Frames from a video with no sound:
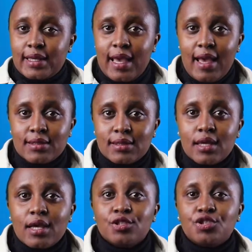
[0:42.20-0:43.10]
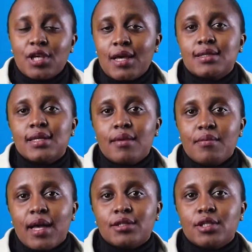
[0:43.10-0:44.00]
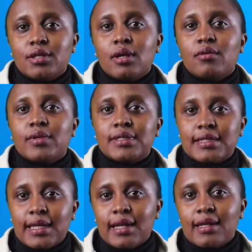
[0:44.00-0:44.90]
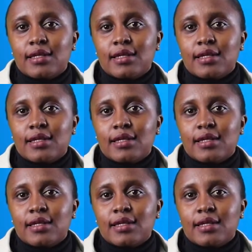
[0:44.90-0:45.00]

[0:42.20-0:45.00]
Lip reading: yet, just imagine resilient